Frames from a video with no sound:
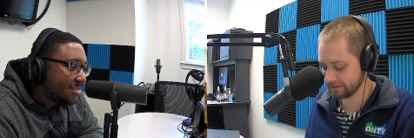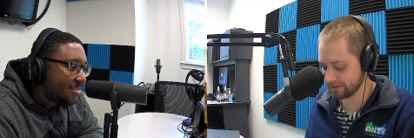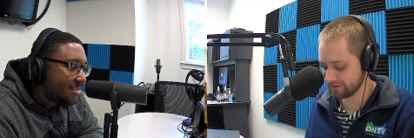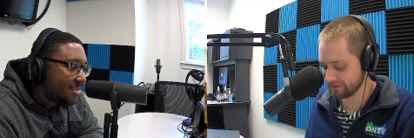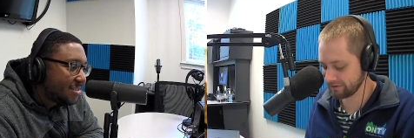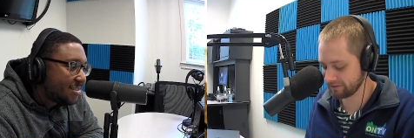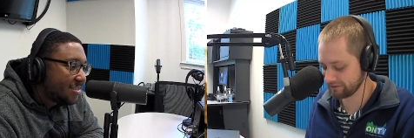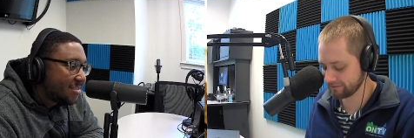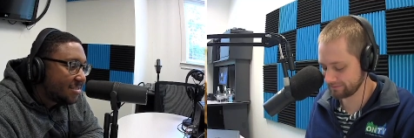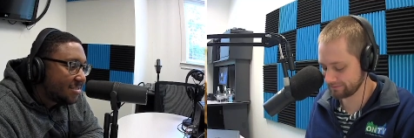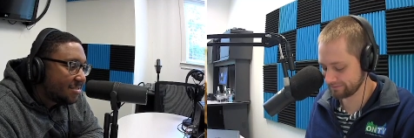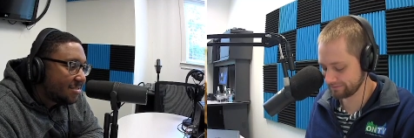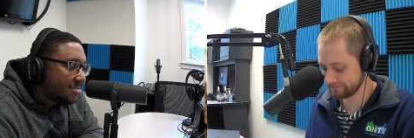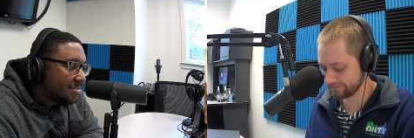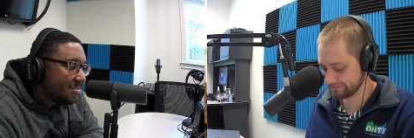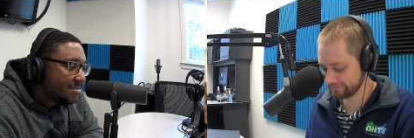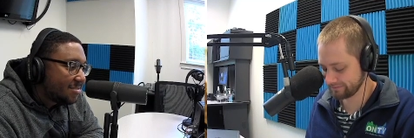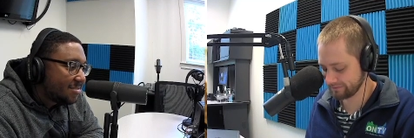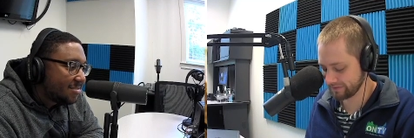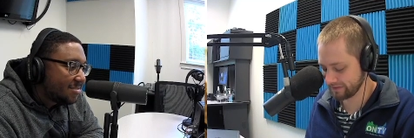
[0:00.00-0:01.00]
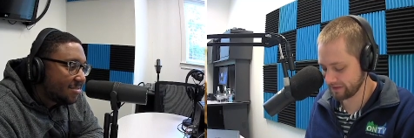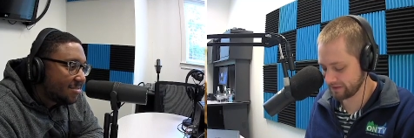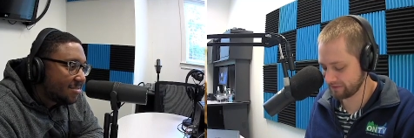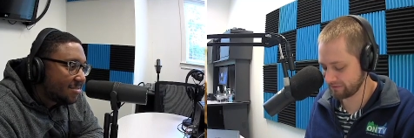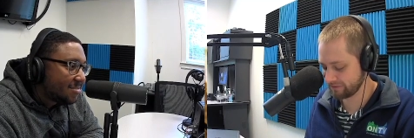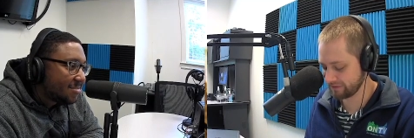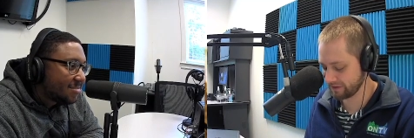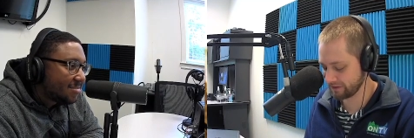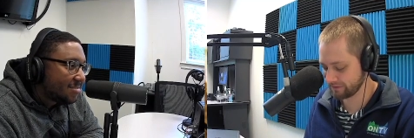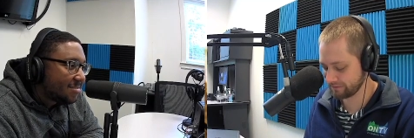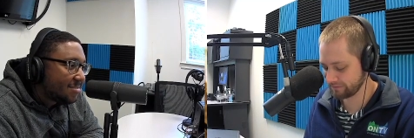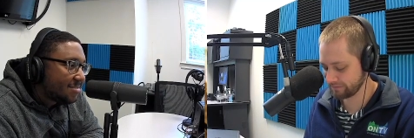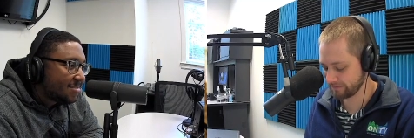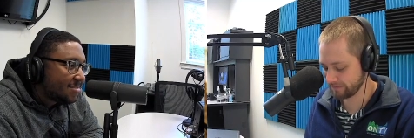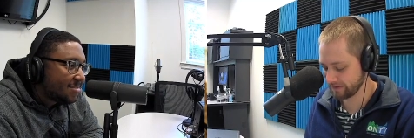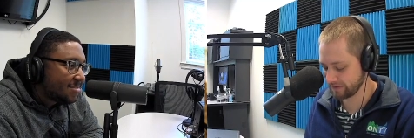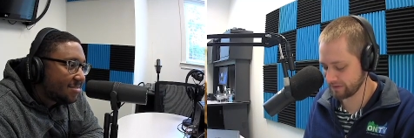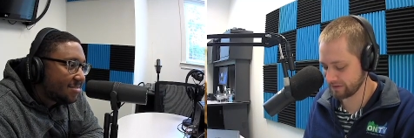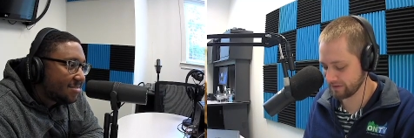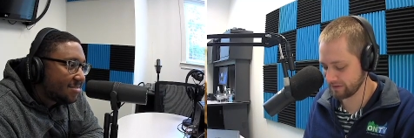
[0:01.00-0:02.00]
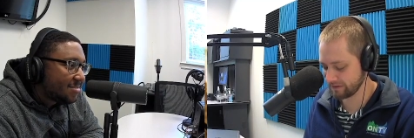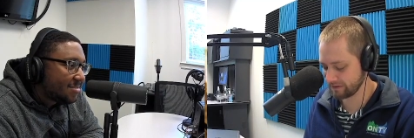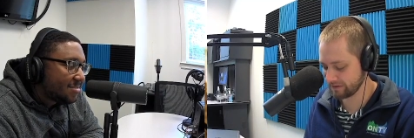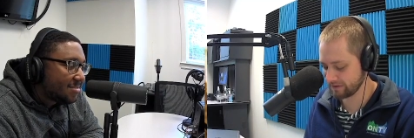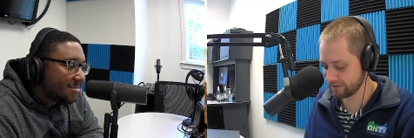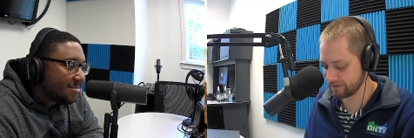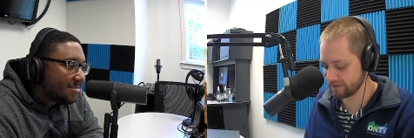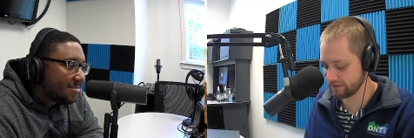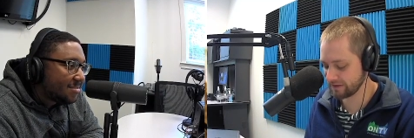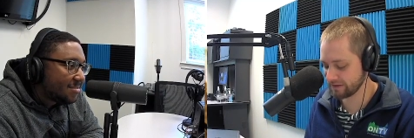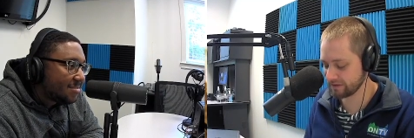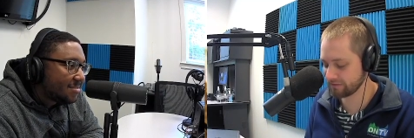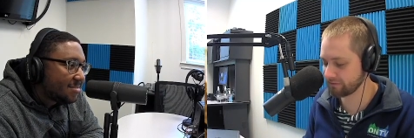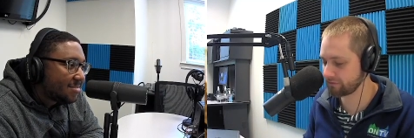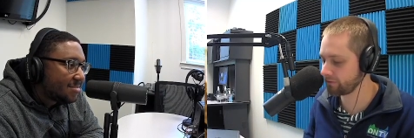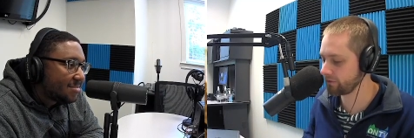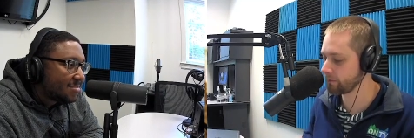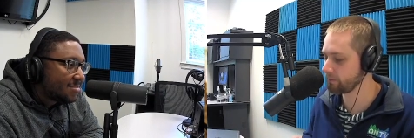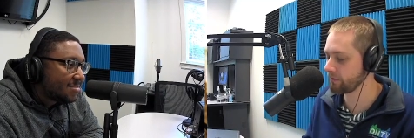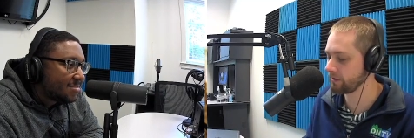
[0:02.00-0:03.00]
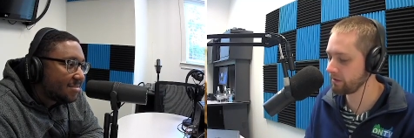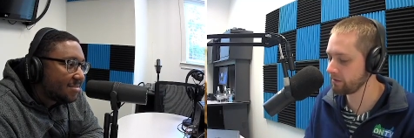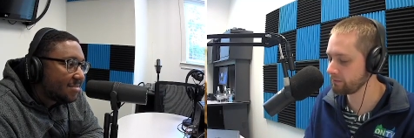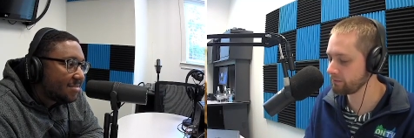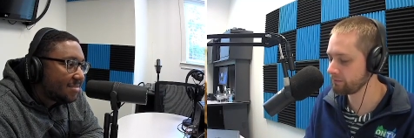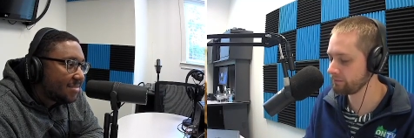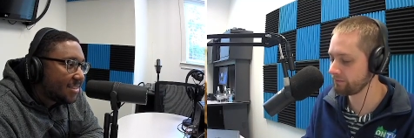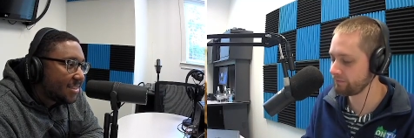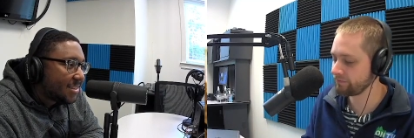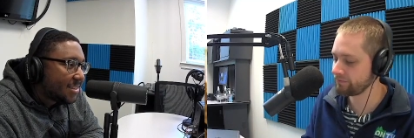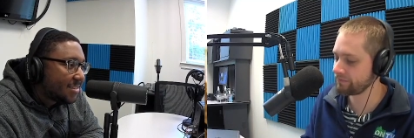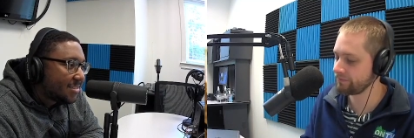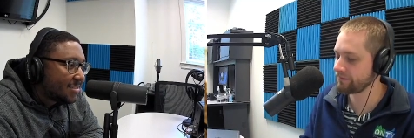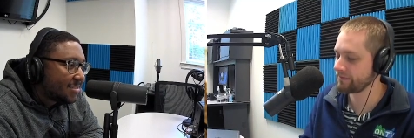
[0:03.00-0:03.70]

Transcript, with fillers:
Speaker 1: Okay, that's fair. It's a it's a decent flip game. Yeah.